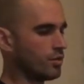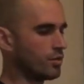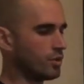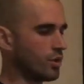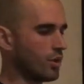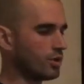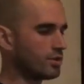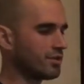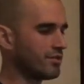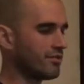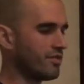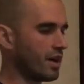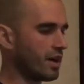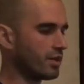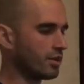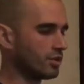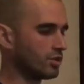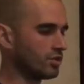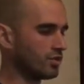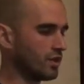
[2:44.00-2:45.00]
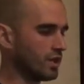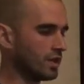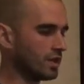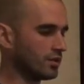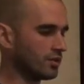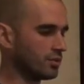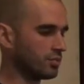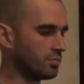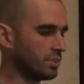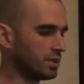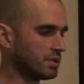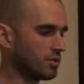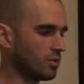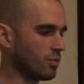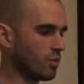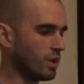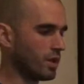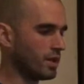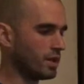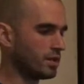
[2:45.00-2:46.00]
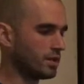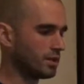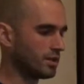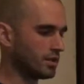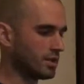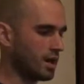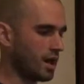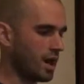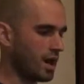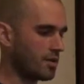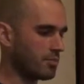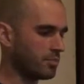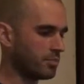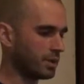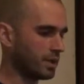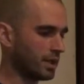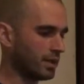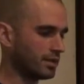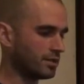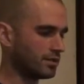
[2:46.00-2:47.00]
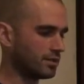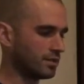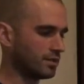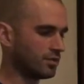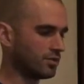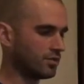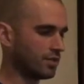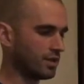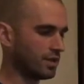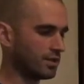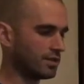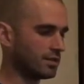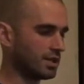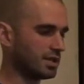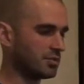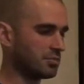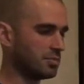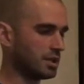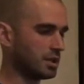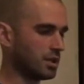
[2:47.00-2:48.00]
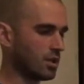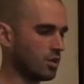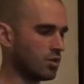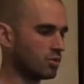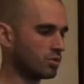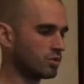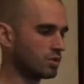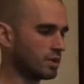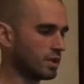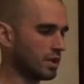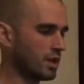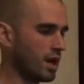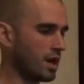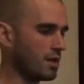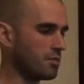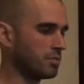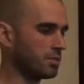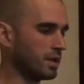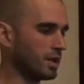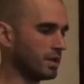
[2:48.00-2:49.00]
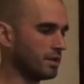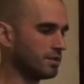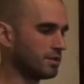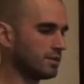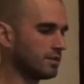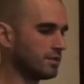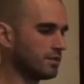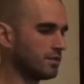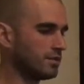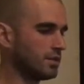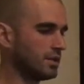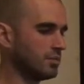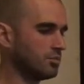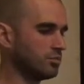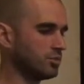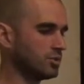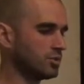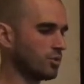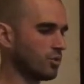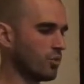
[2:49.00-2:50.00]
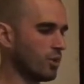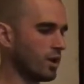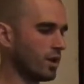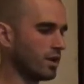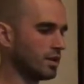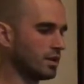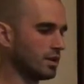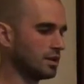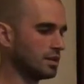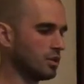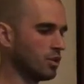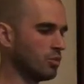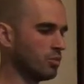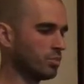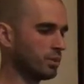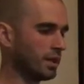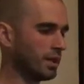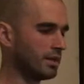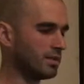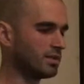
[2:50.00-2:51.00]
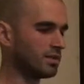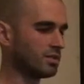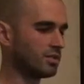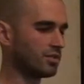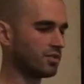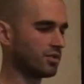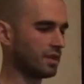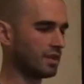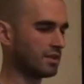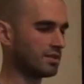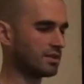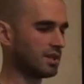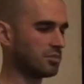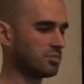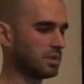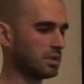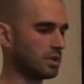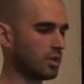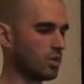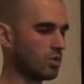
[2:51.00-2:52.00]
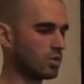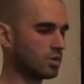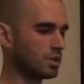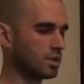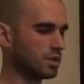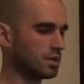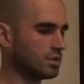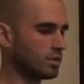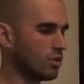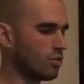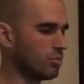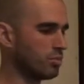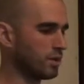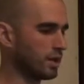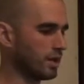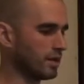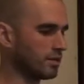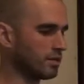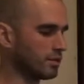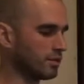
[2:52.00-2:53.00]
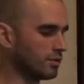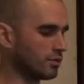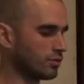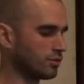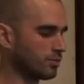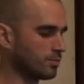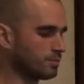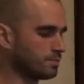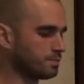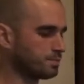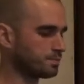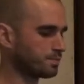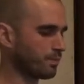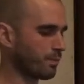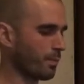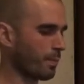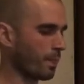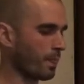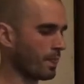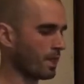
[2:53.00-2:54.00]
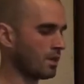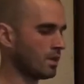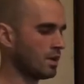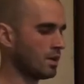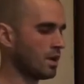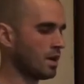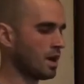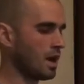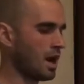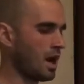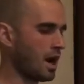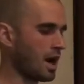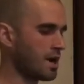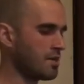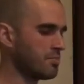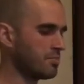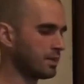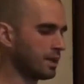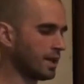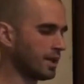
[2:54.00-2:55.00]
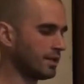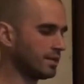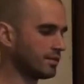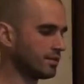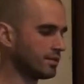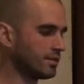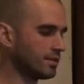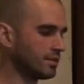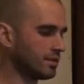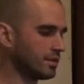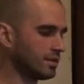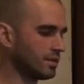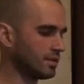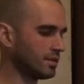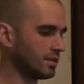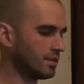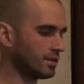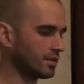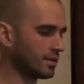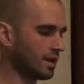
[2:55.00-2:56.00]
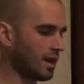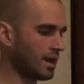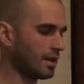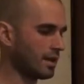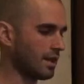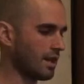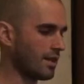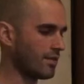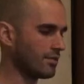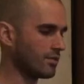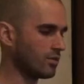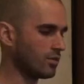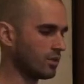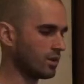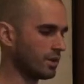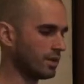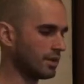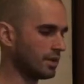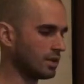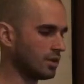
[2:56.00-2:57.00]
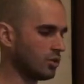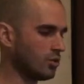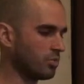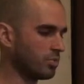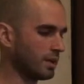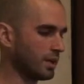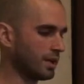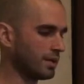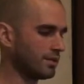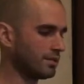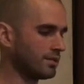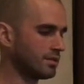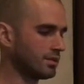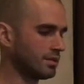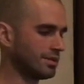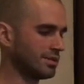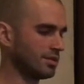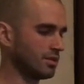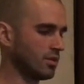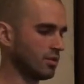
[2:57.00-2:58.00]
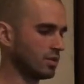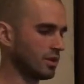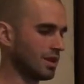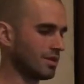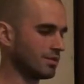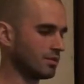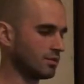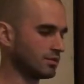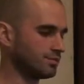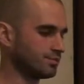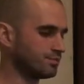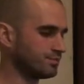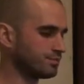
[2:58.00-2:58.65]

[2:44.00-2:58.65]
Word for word: Brought the various things, put away in high places things that belong in high places, and put away in low places things that belong in low places. A high place is high level, and a low place is low level.